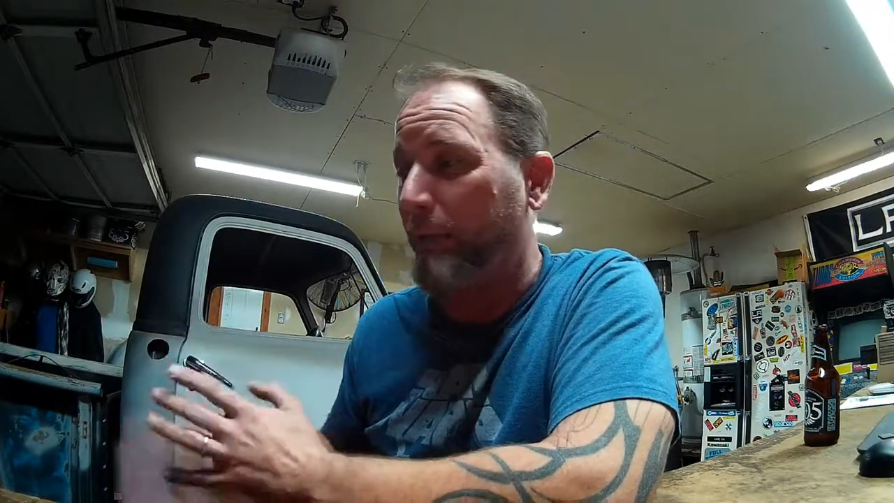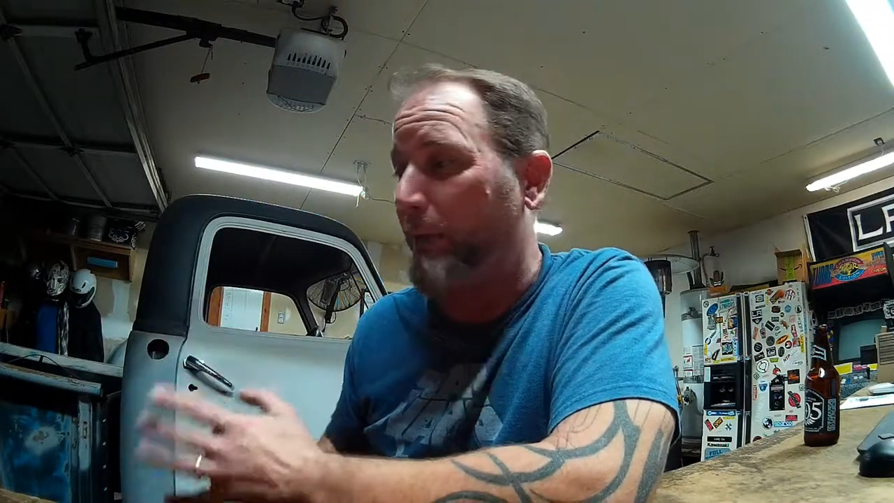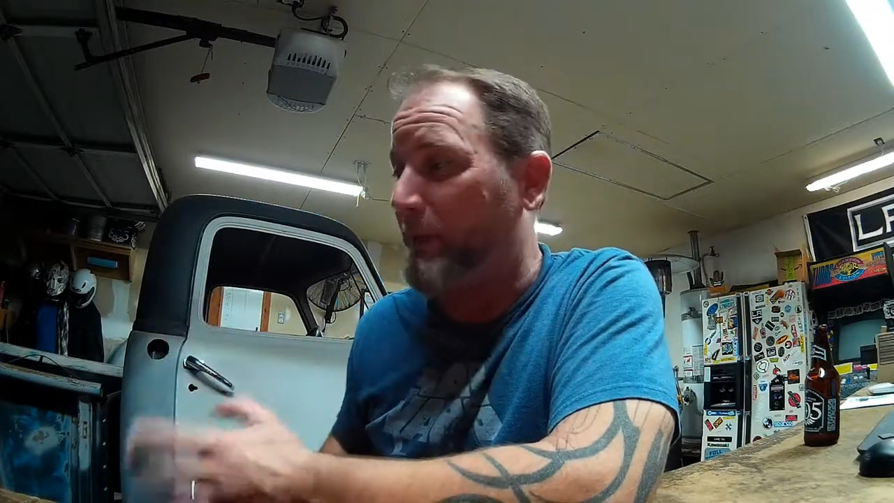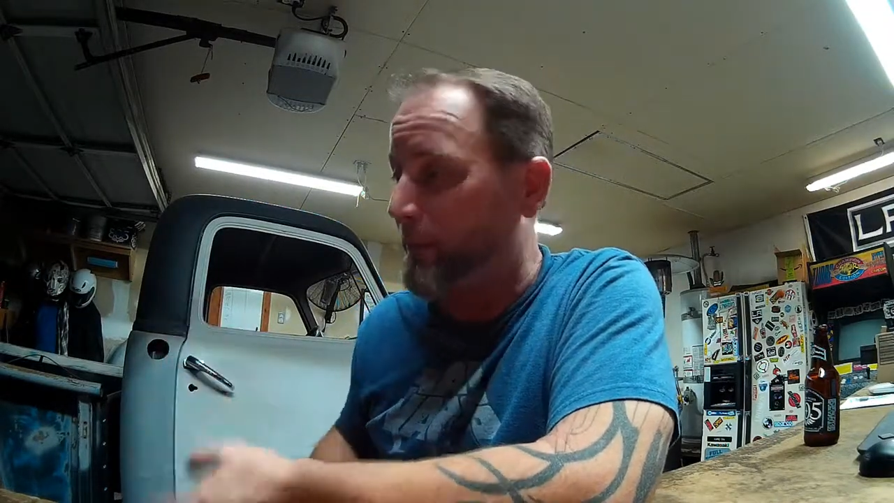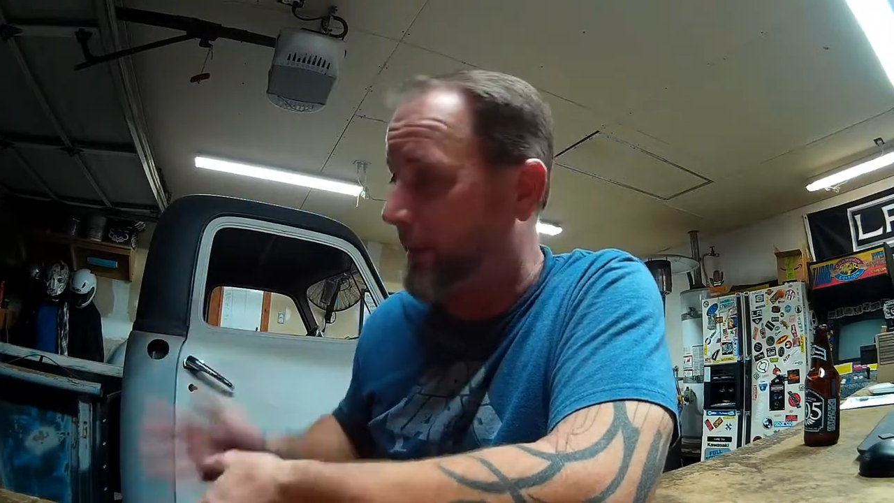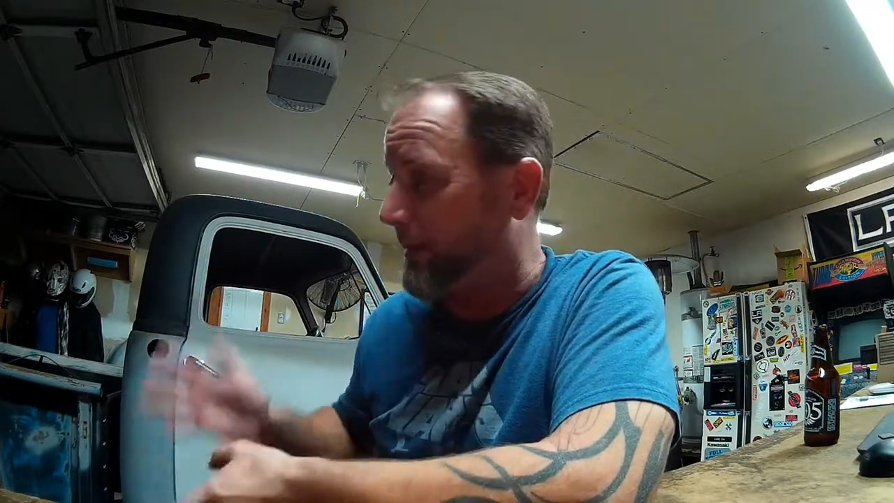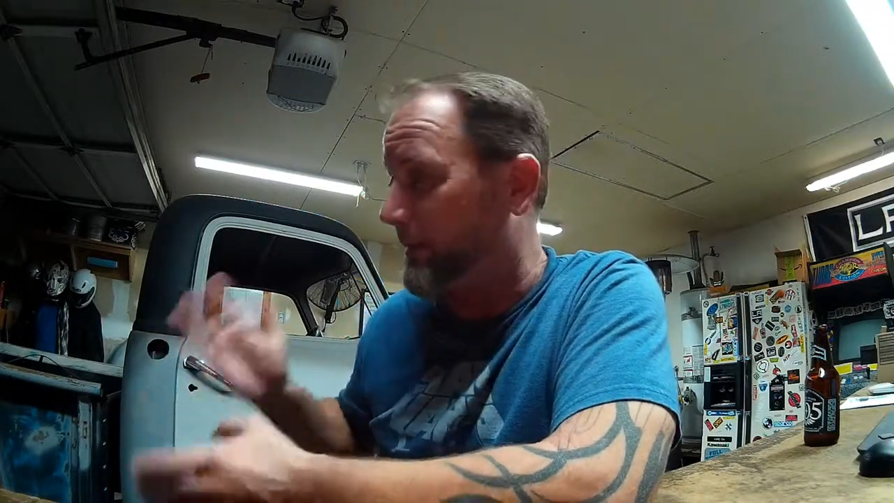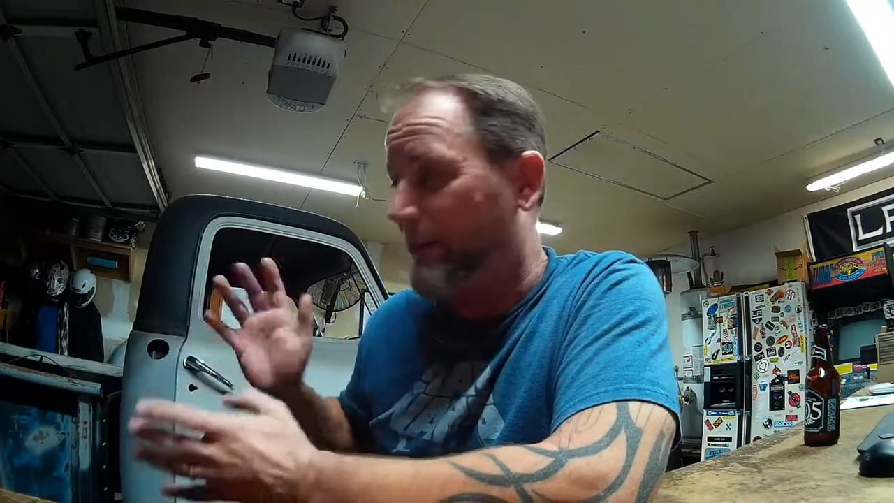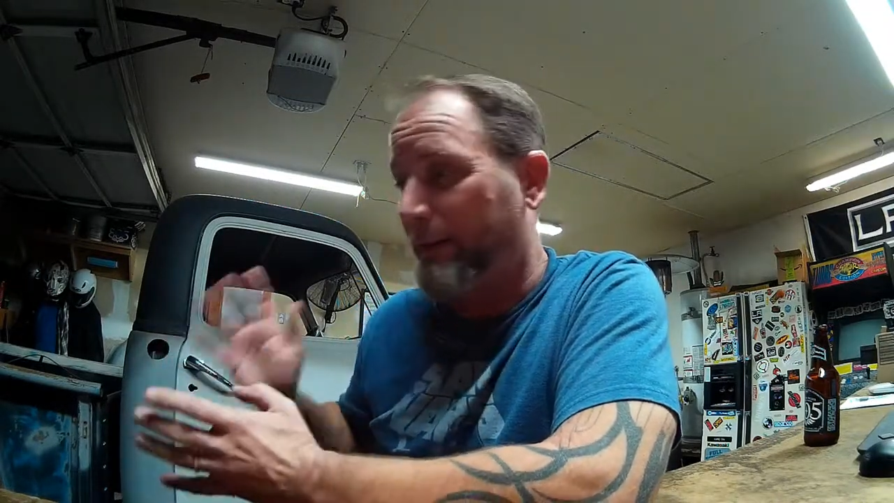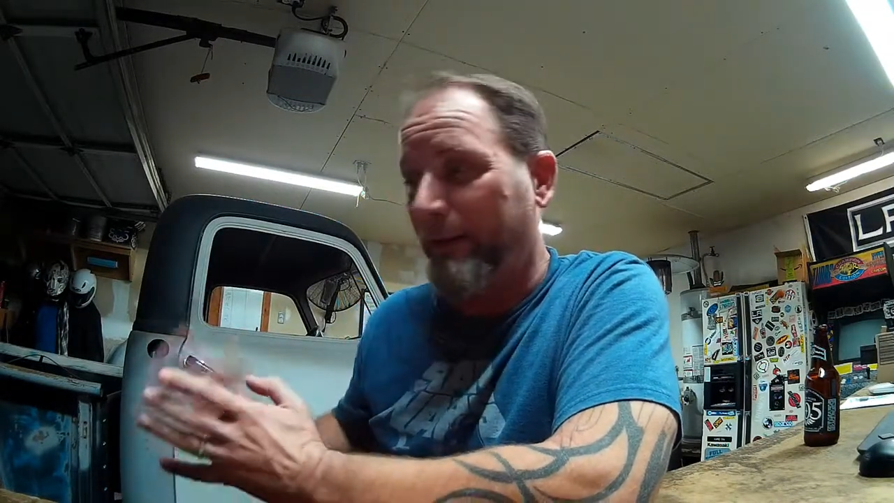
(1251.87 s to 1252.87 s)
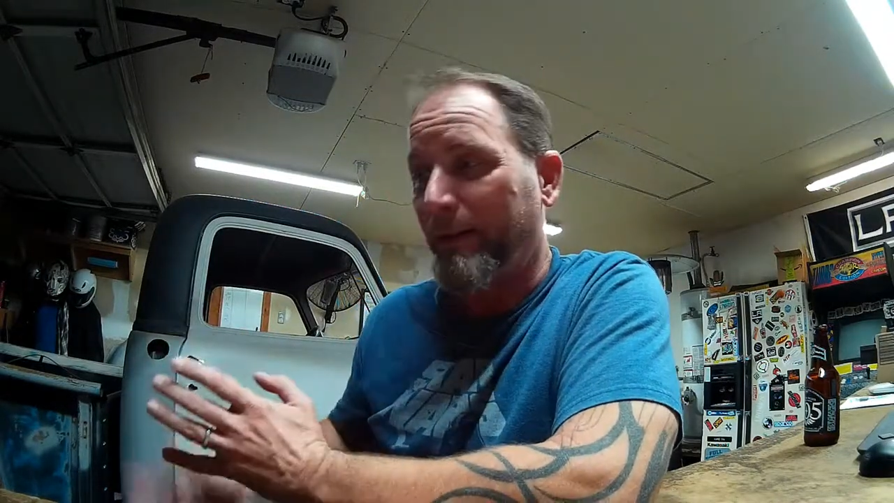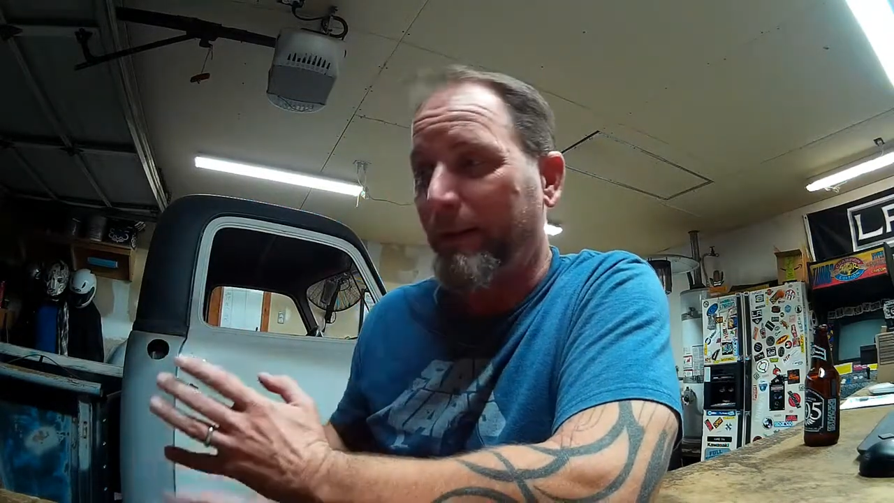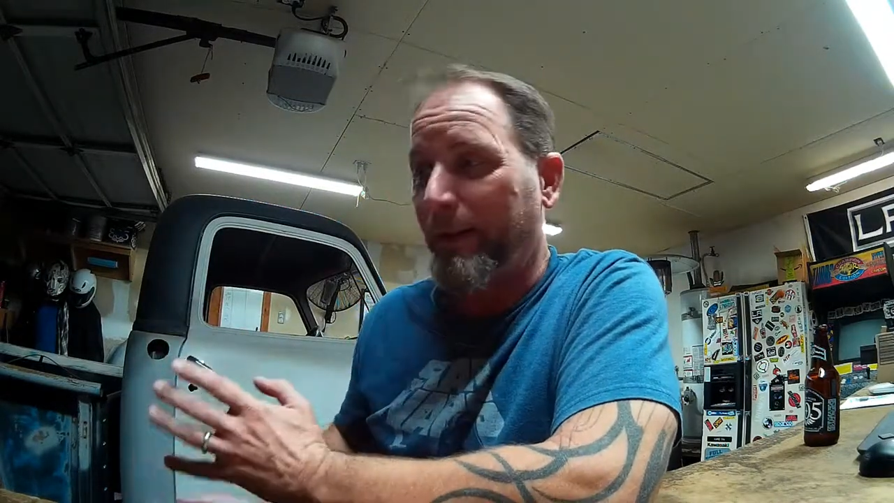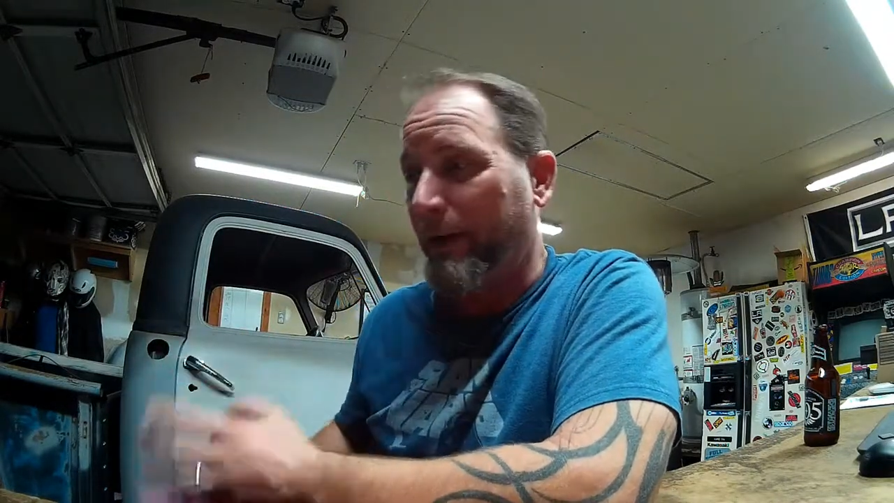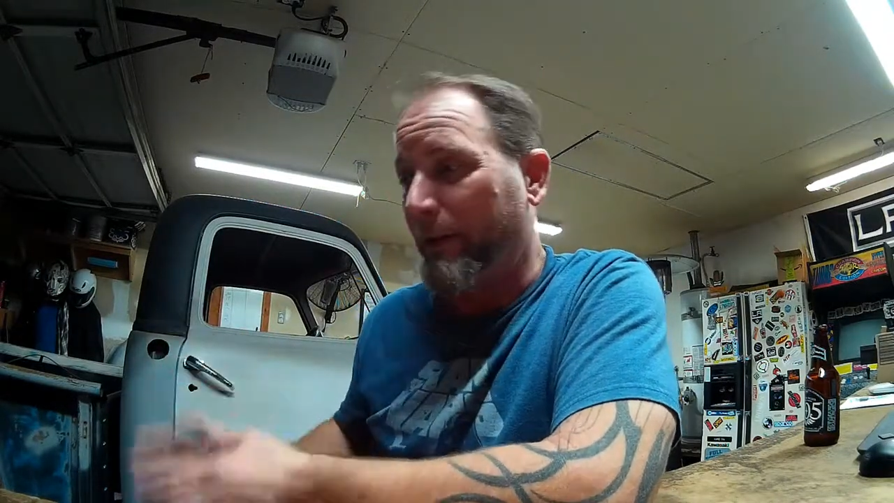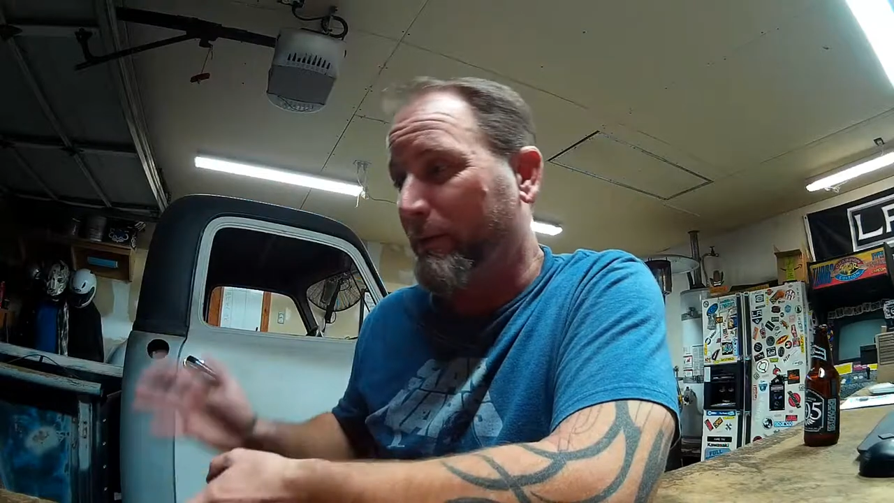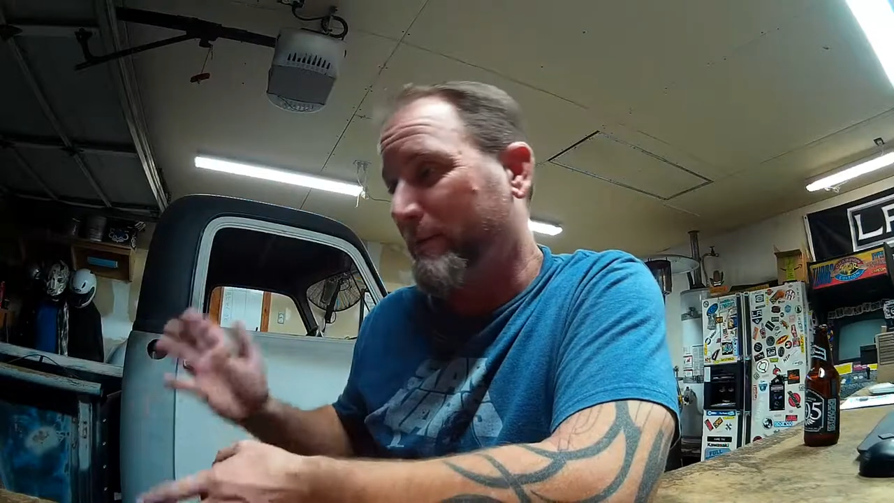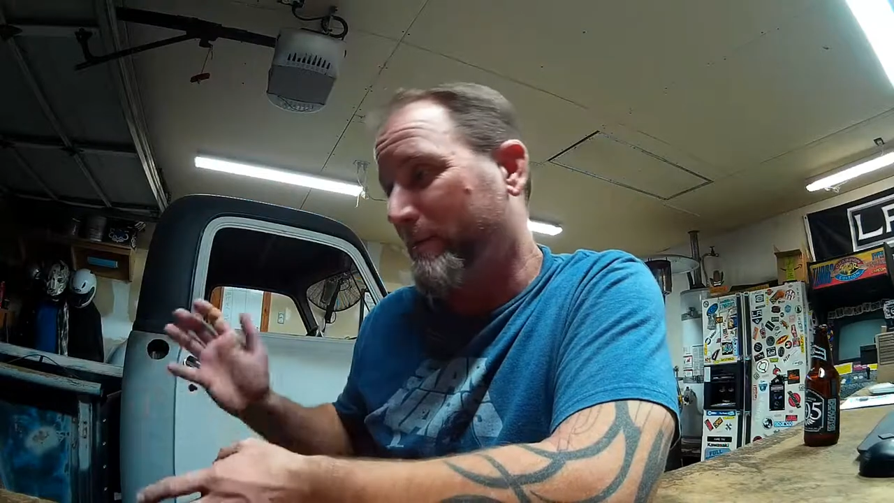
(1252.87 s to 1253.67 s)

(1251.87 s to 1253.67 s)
between, you know,